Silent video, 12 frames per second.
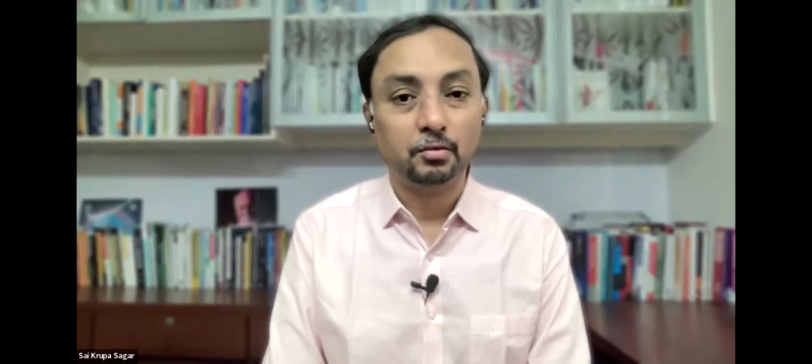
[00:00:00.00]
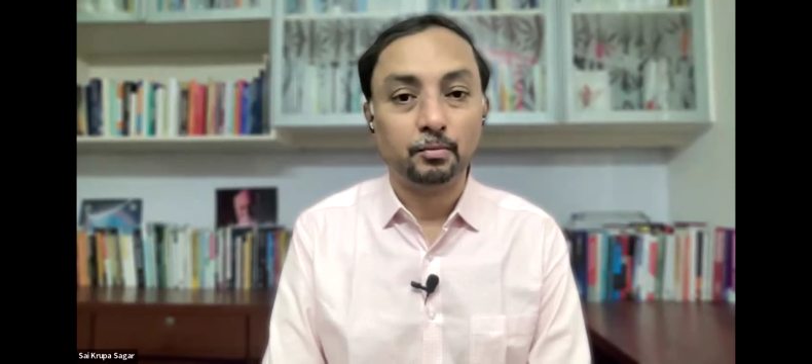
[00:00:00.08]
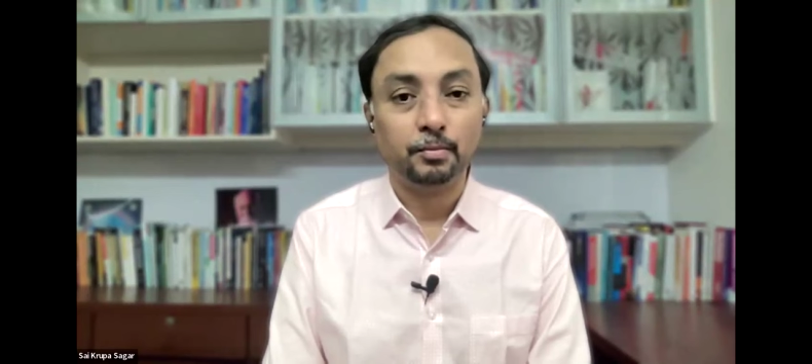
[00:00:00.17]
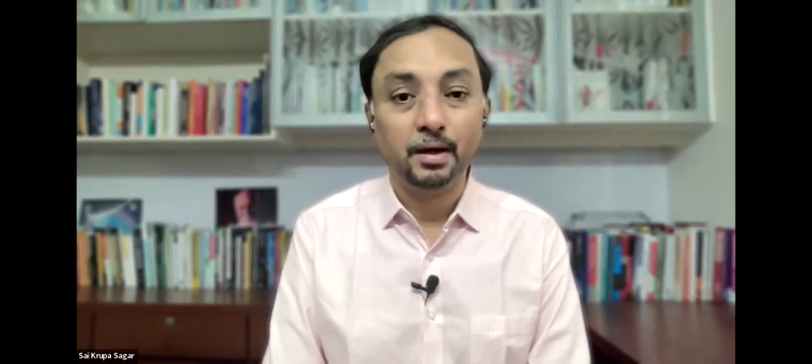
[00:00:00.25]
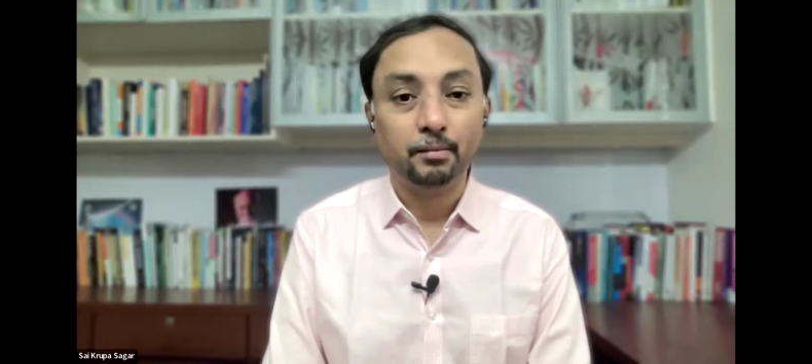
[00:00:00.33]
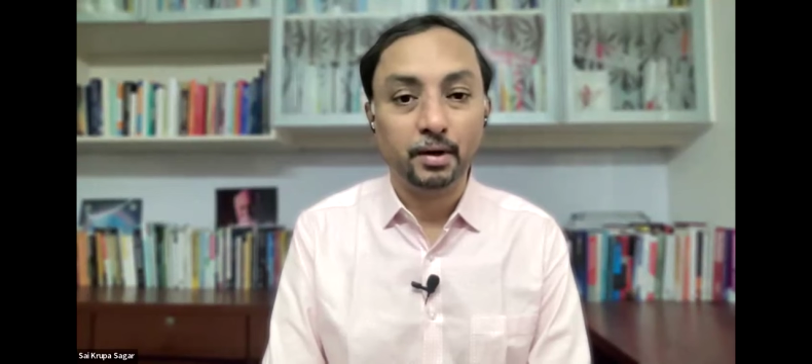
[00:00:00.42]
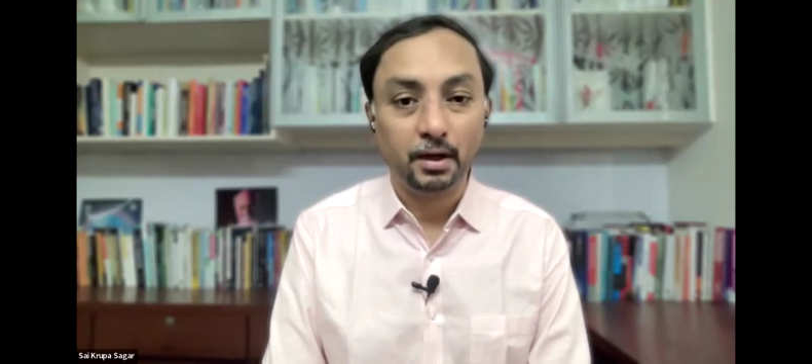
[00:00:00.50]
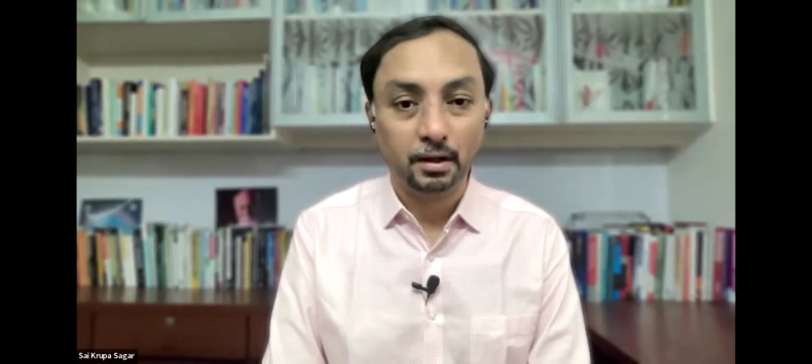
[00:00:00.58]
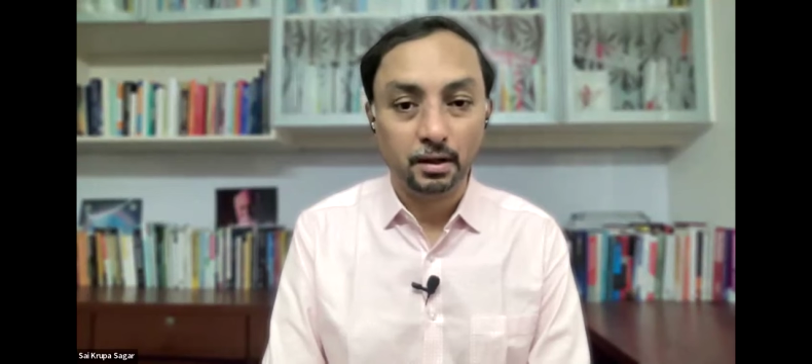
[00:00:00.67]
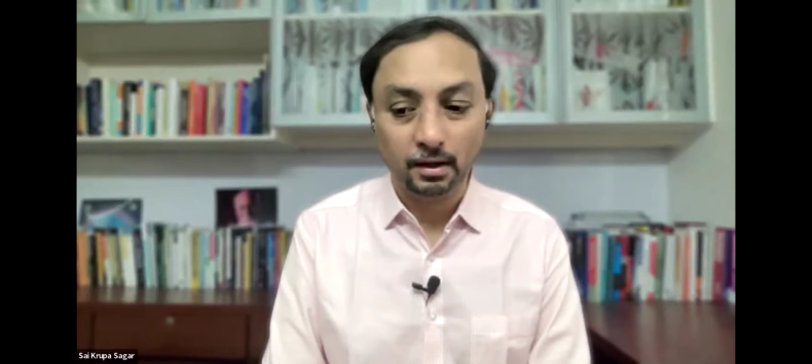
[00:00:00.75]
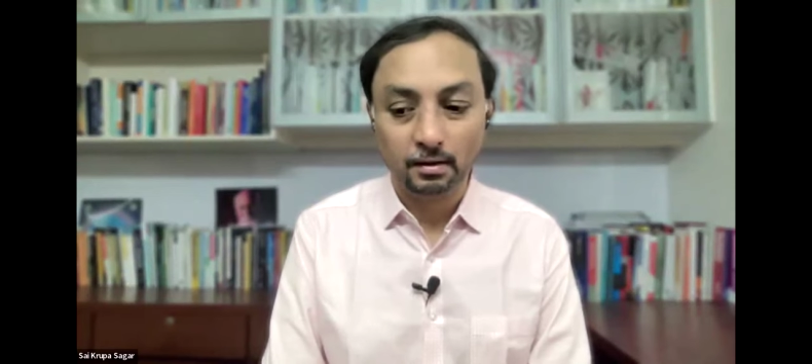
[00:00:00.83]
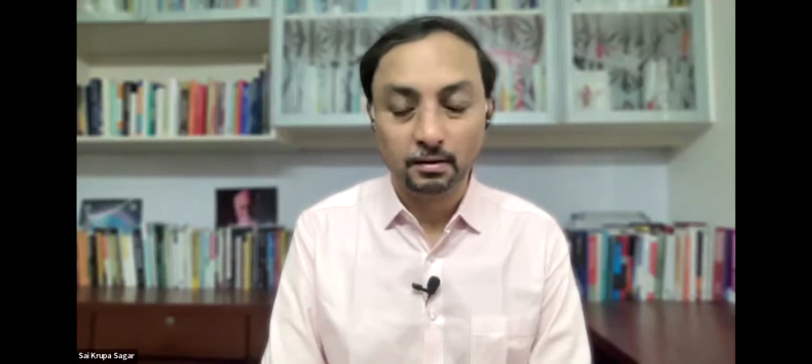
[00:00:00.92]
this bee
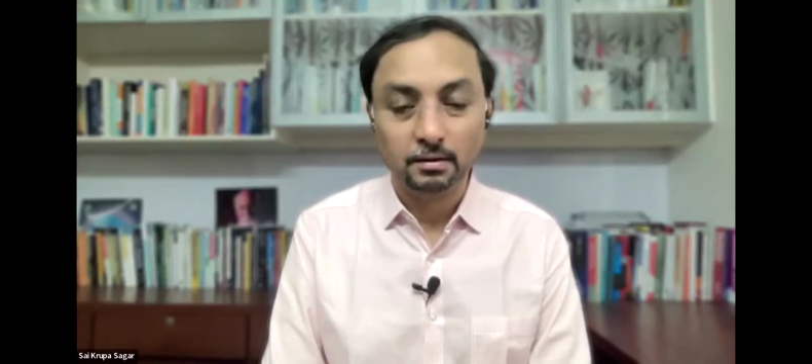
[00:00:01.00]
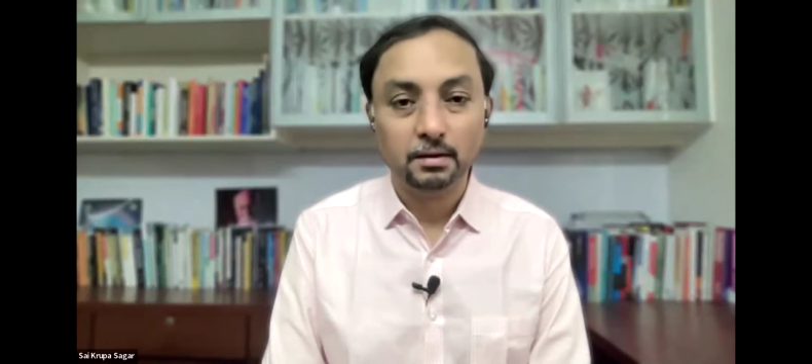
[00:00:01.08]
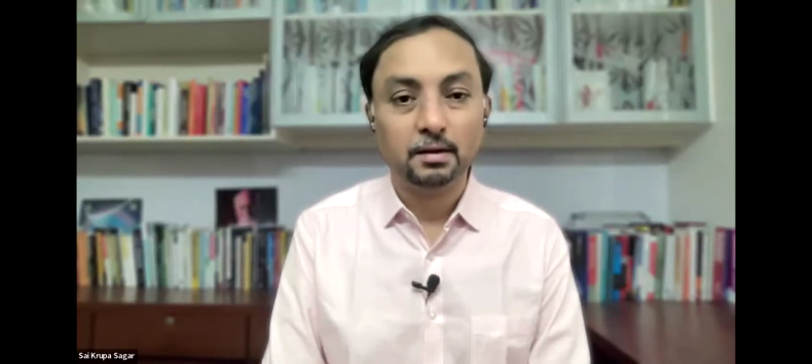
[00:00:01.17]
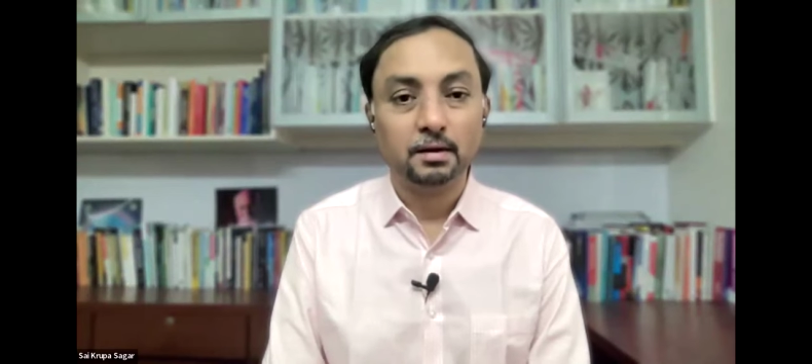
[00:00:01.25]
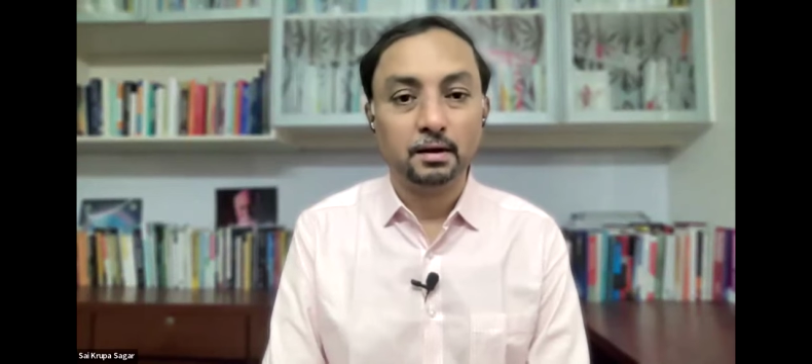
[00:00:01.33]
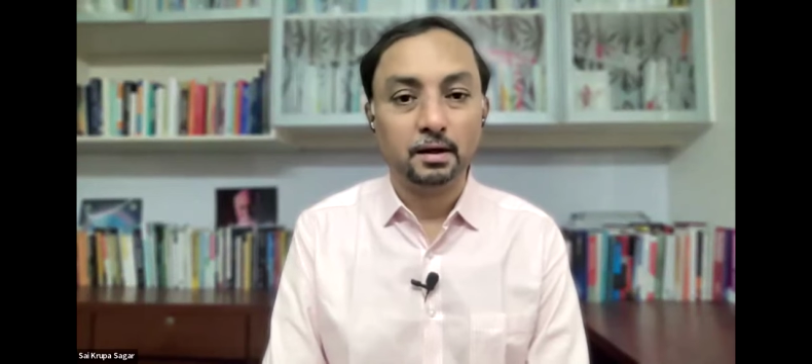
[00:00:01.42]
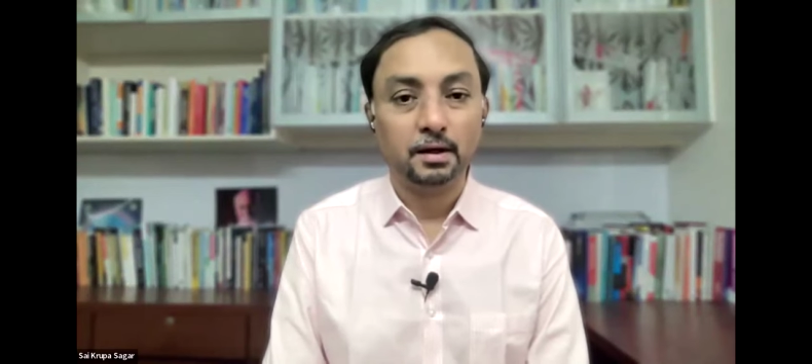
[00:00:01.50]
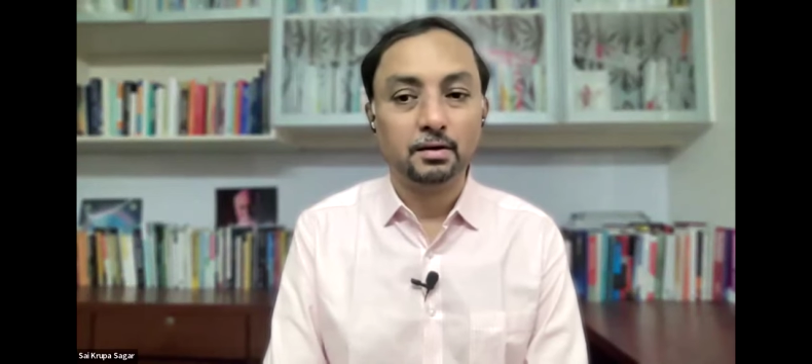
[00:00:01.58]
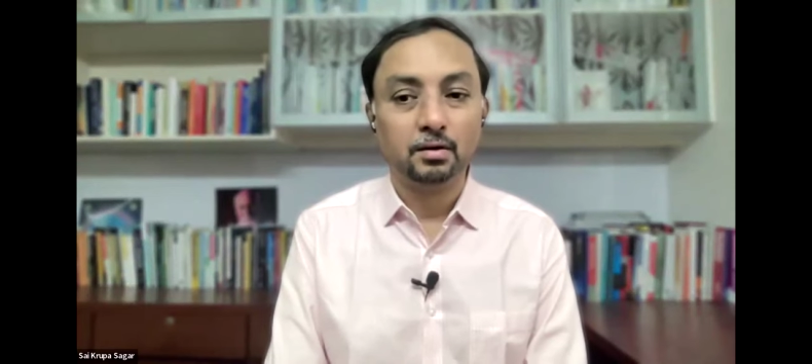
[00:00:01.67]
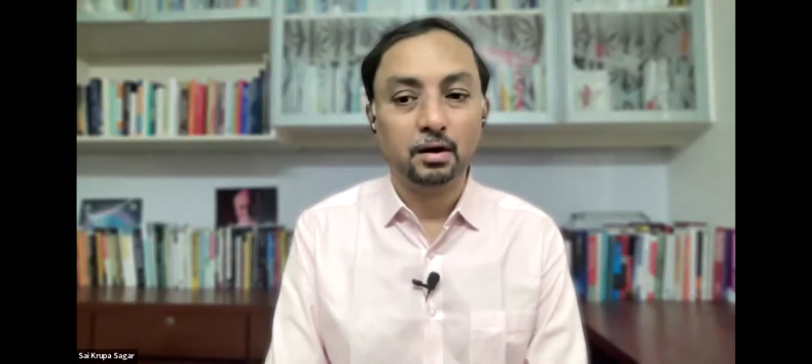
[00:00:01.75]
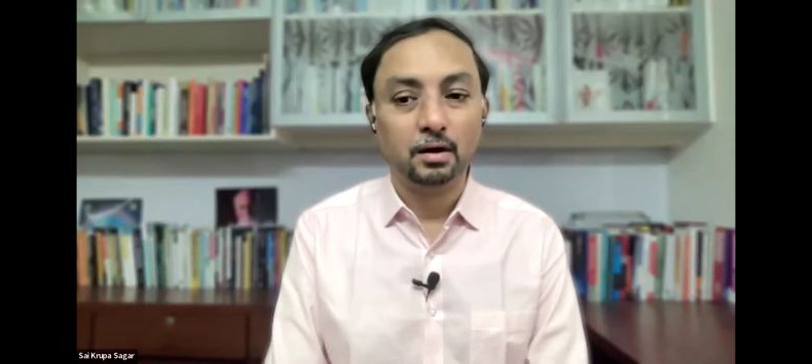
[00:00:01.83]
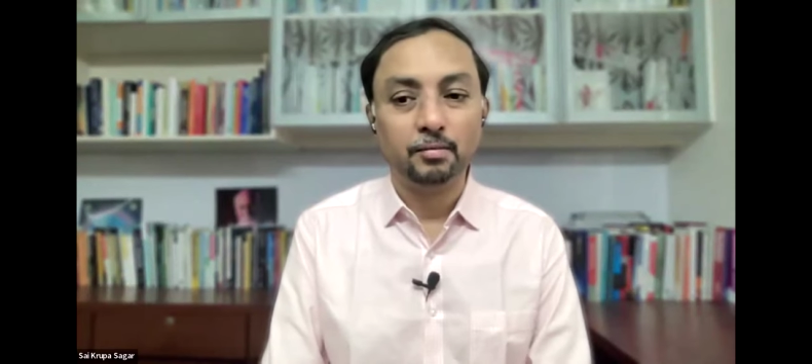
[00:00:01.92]
breathing,
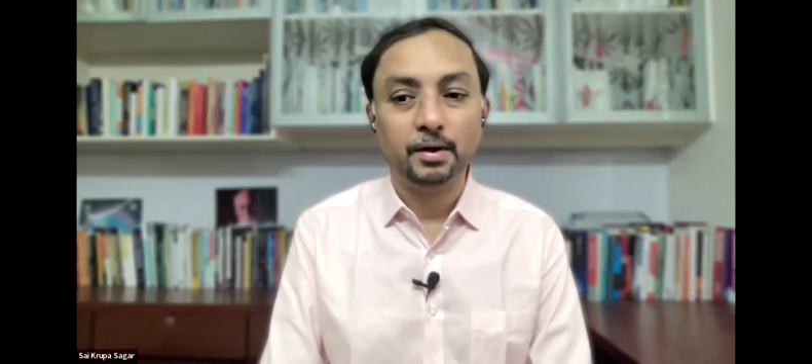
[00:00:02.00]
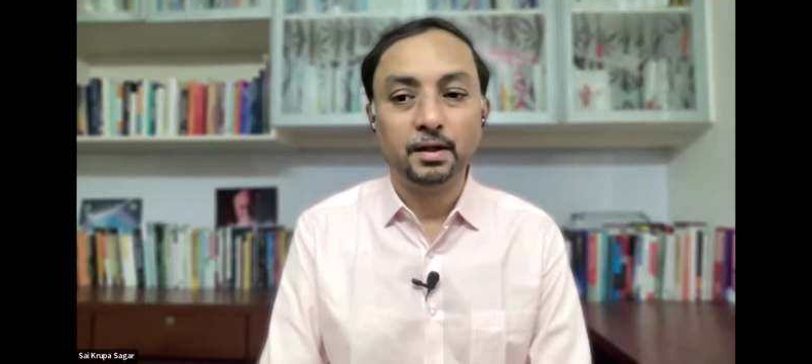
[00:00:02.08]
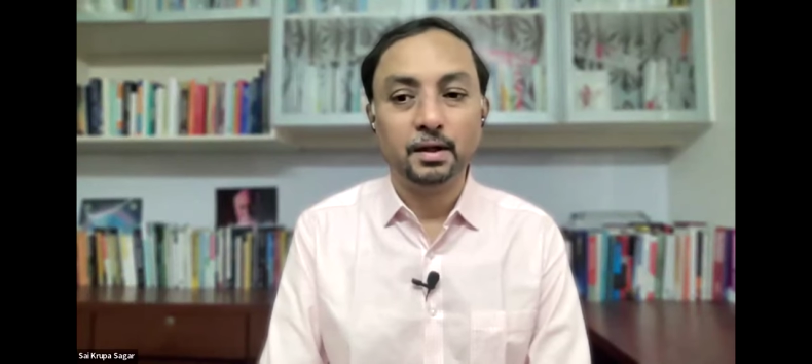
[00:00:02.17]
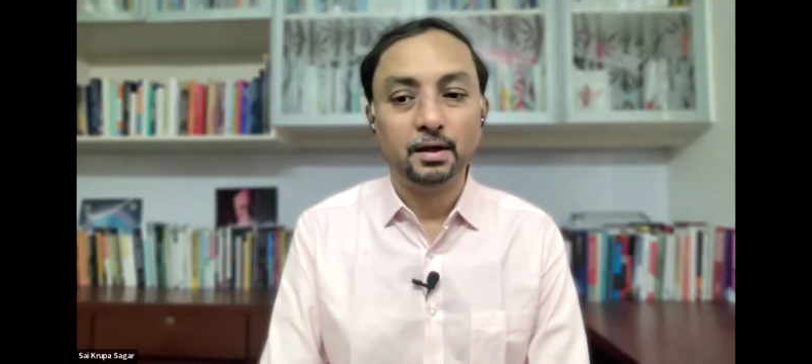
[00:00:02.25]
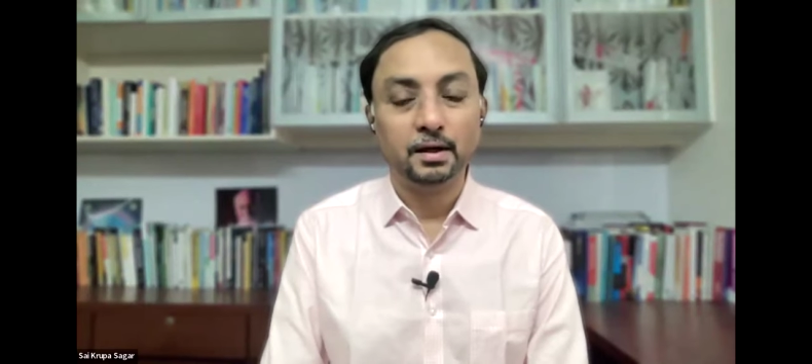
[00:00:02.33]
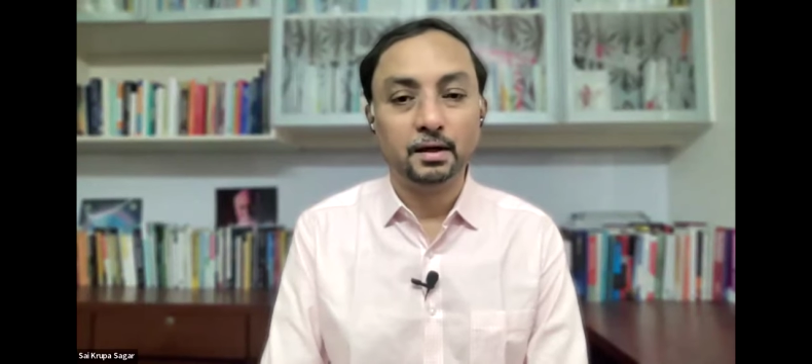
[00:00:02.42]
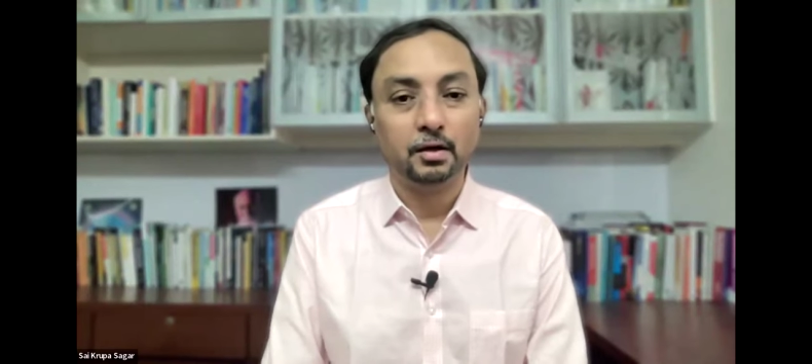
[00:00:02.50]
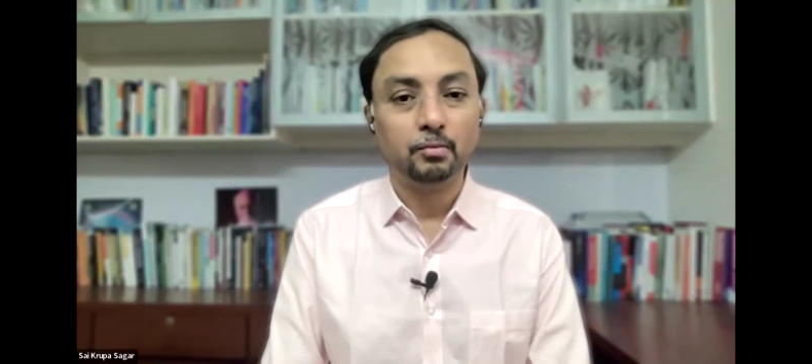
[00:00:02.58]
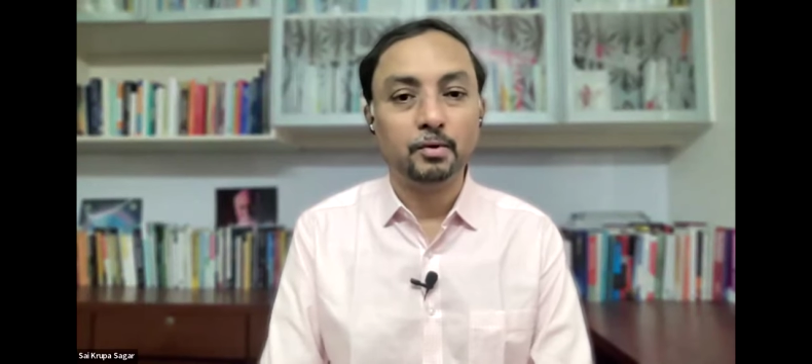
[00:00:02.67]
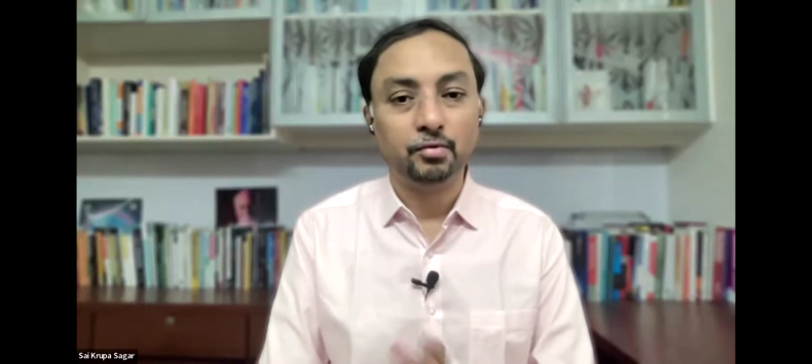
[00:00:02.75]
right? So a lot of breathing technique.